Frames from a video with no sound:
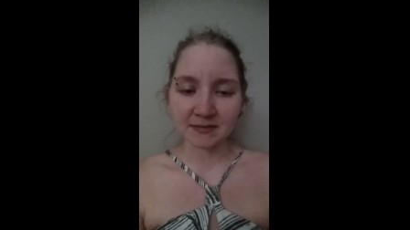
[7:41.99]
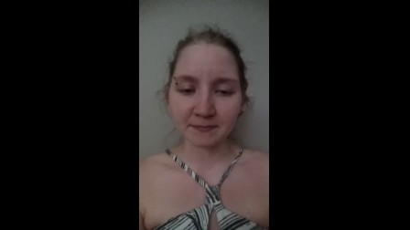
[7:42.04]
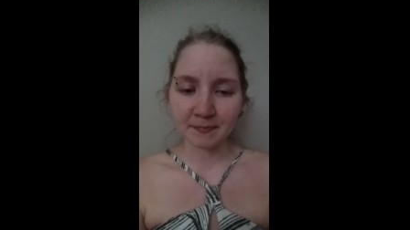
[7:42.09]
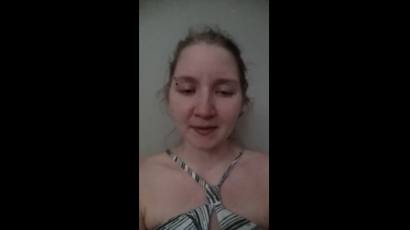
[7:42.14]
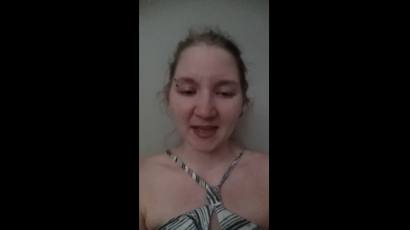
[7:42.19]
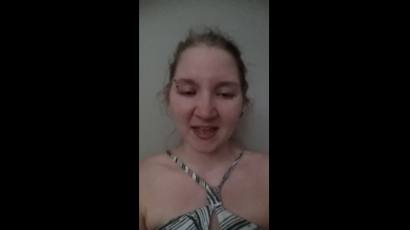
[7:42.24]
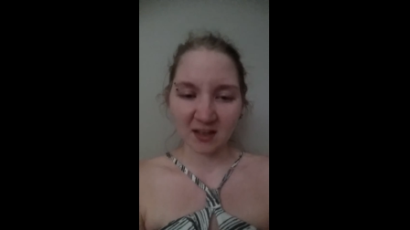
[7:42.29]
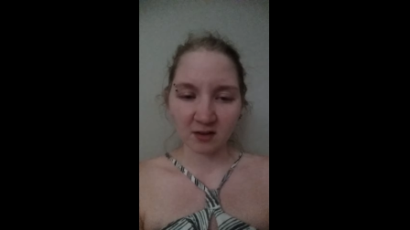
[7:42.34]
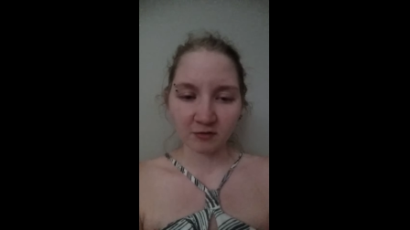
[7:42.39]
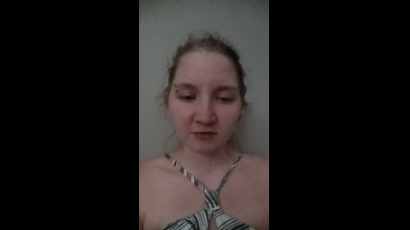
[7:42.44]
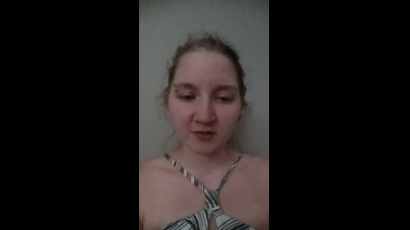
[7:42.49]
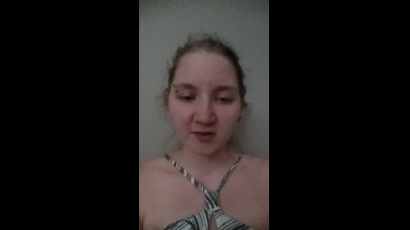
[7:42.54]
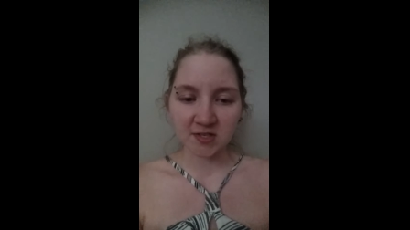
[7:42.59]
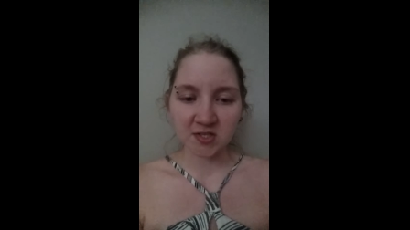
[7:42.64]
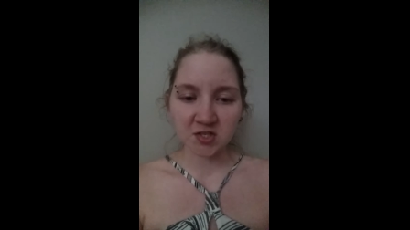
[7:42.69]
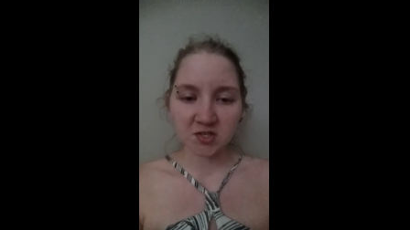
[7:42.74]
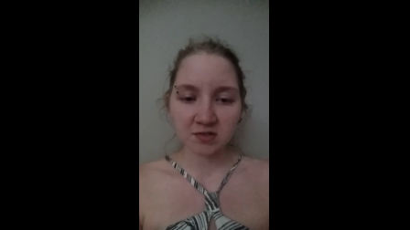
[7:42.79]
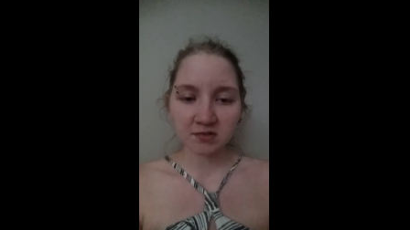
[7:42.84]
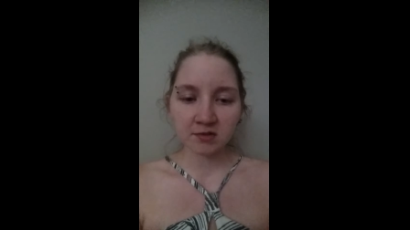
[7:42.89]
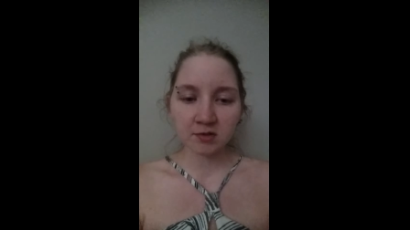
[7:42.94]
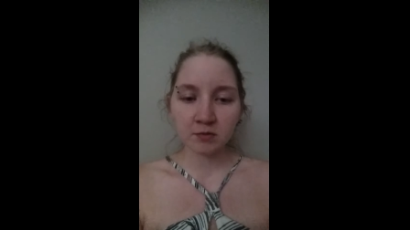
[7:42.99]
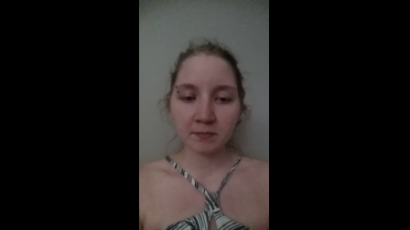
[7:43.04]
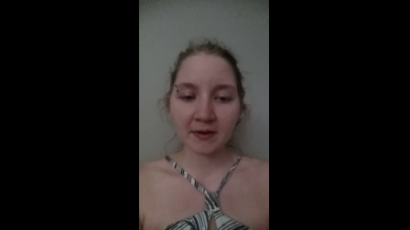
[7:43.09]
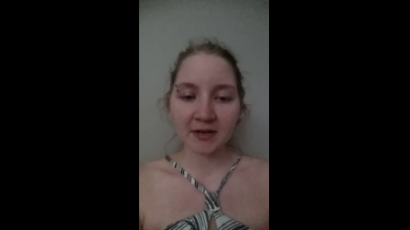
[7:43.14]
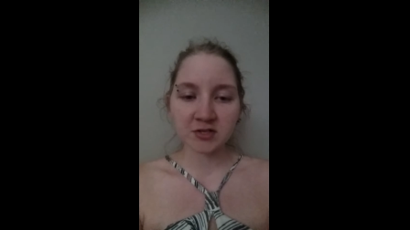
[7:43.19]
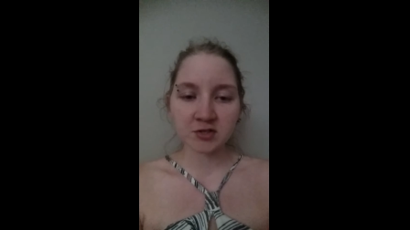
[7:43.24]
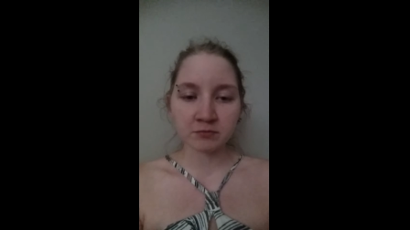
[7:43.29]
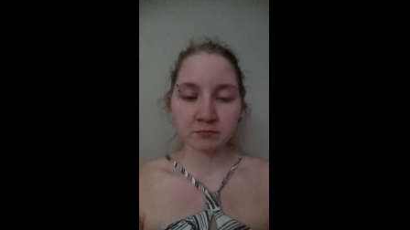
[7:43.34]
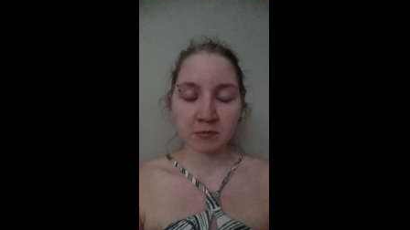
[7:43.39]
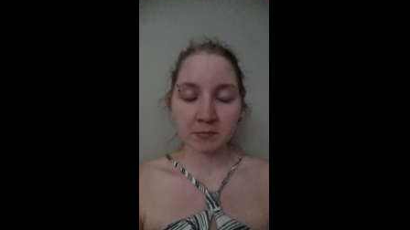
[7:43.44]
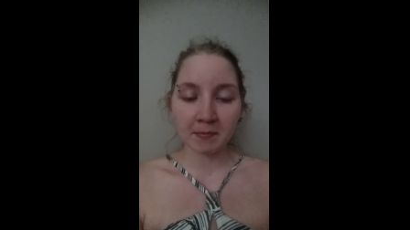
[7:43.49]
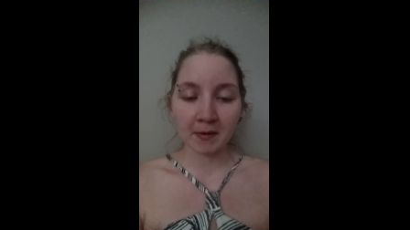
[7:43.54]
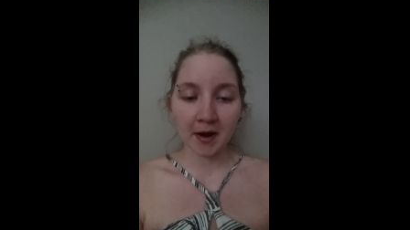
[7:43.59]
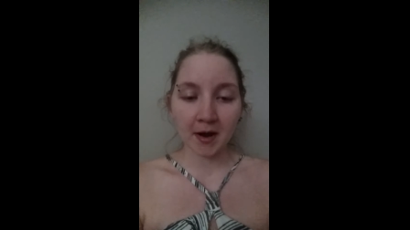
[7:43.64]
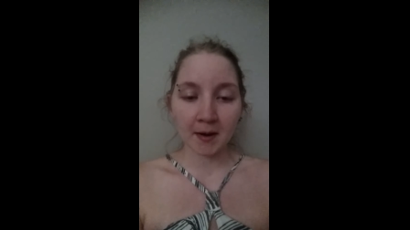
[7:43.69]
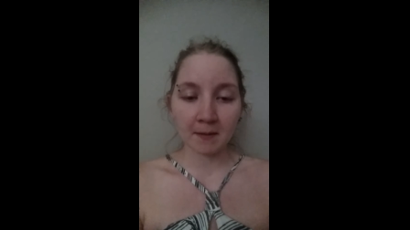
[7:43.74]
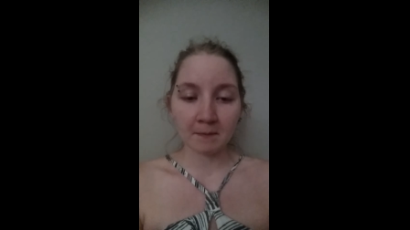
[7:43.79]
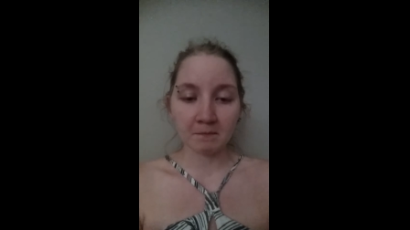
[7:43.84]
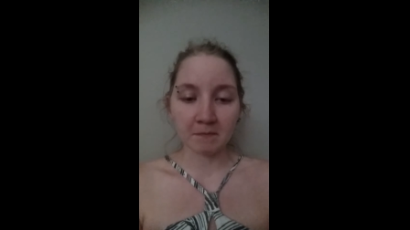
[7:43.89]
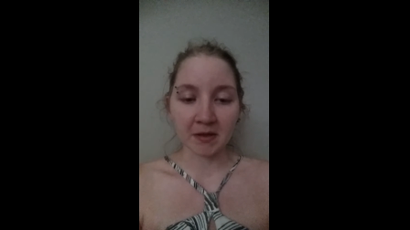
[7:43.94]
to pay for a 2-bedroom
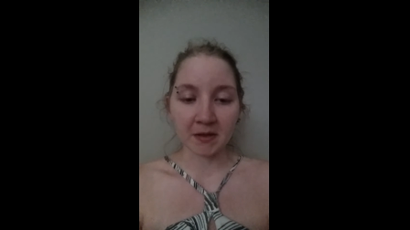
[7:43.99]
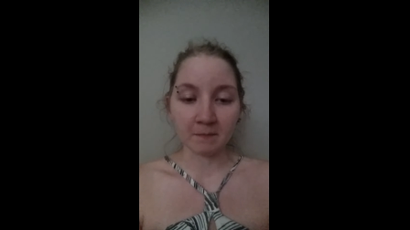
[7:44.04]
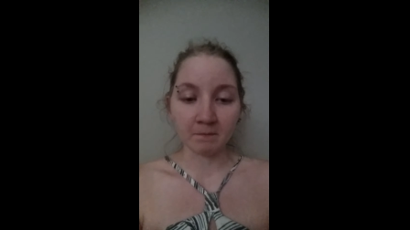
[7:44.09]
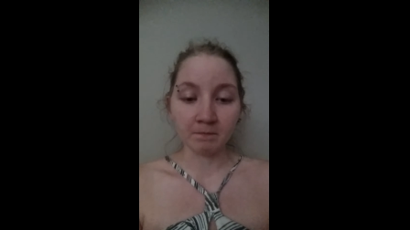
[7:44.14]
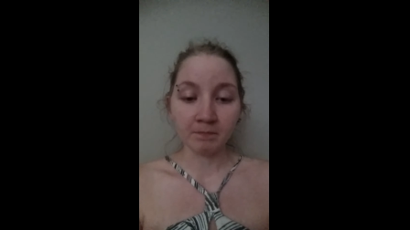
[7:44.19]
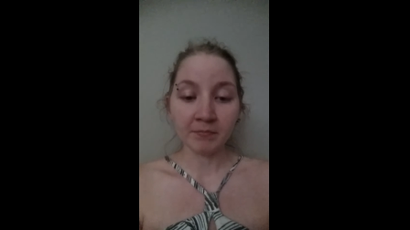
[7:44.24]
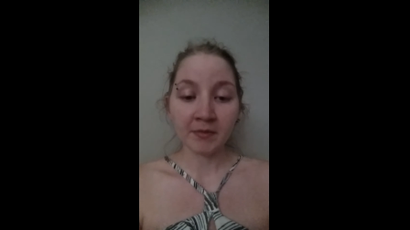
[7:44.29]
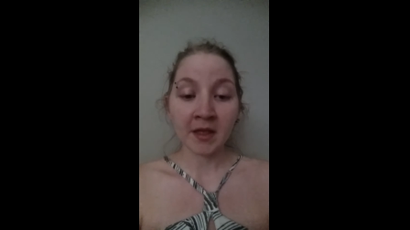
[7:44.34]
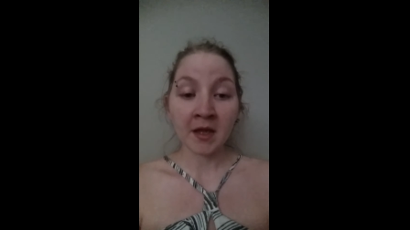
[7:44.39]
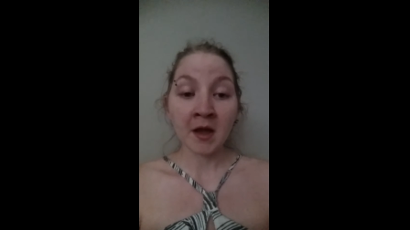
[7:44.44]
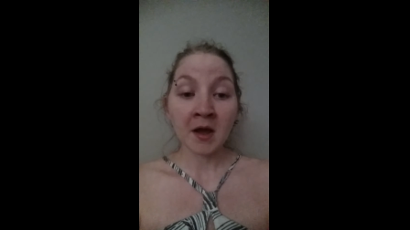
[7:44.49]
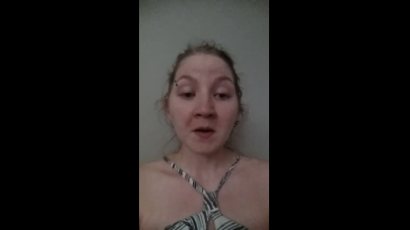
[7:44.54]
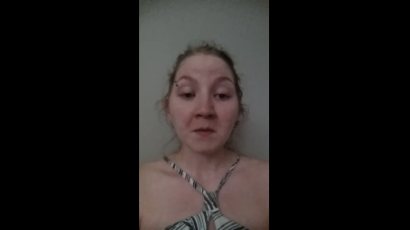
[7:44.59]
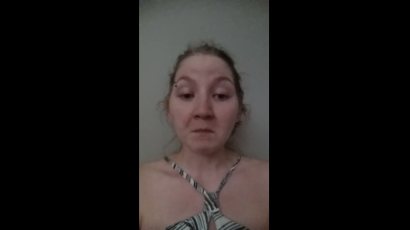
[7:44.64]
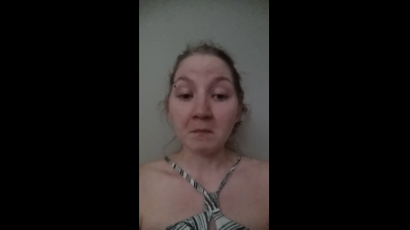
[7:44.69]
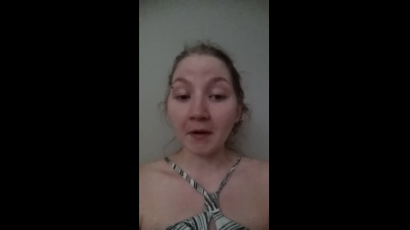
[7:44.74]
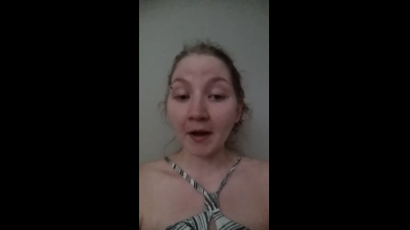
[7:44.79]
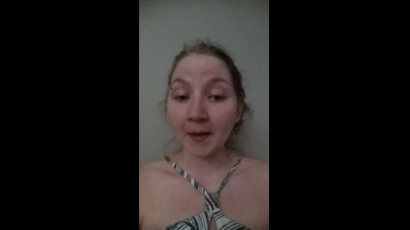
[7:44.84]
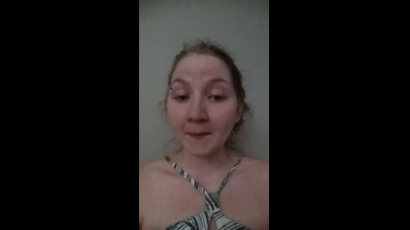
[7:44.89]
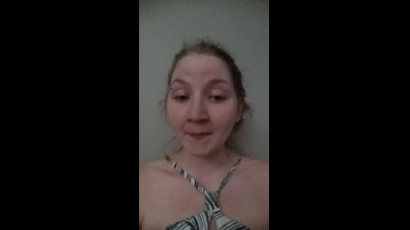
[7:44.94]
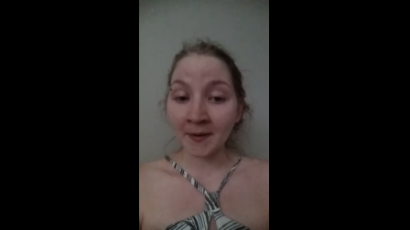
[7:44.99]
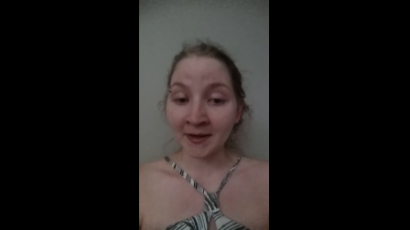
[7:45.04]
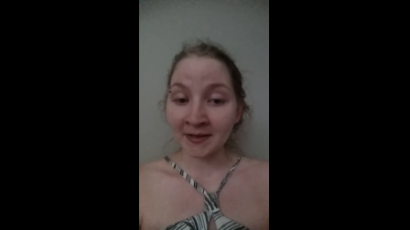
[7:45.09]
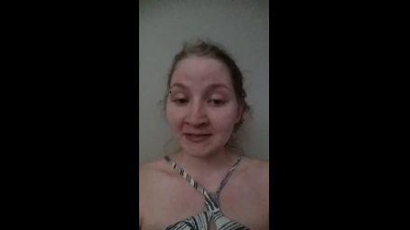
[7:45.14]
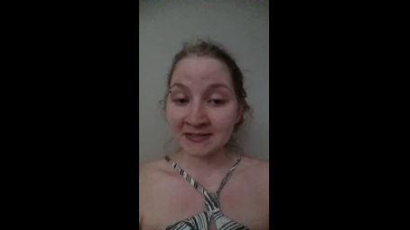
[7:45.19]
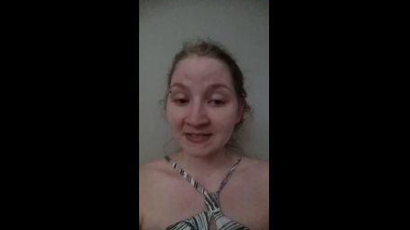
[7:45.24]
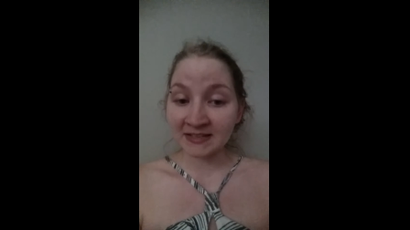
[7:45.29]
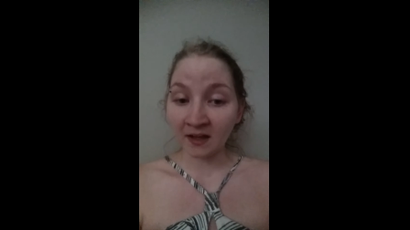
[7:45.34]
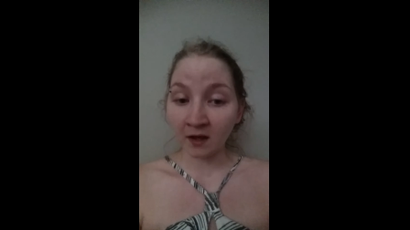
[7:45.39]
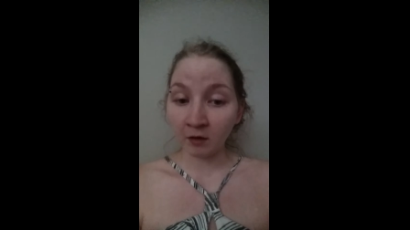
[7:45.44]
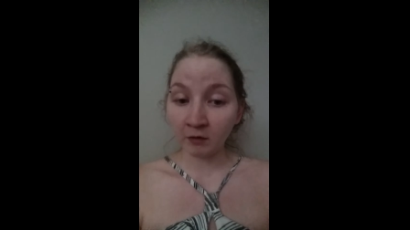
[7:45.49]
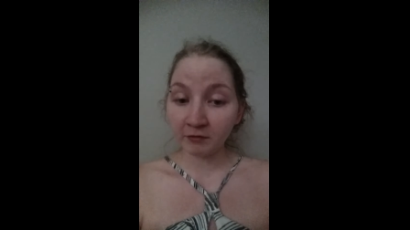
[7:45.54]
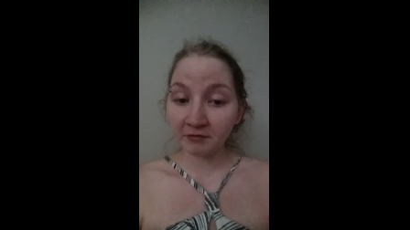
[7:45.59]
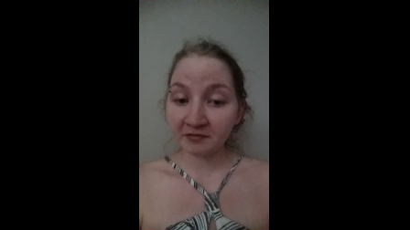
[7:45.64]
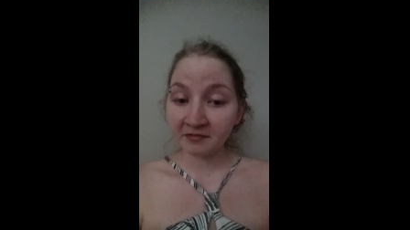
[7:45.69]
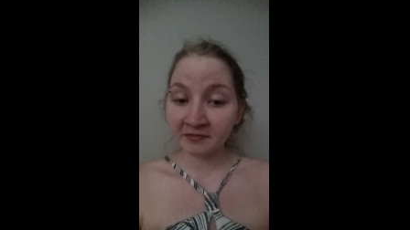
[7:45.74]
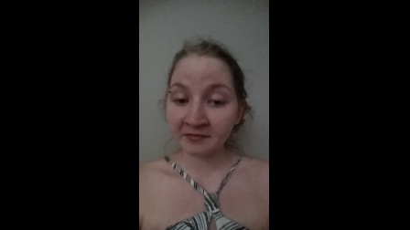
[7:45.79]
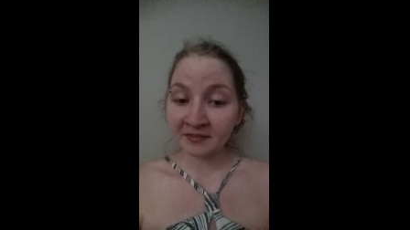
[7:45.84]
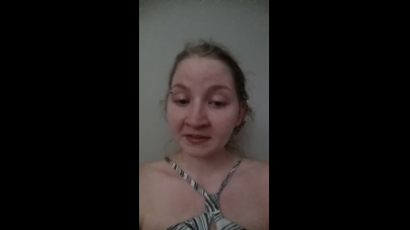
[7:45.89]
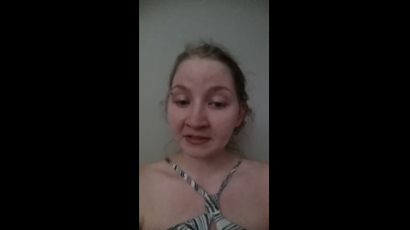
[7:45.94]
apartment by myself.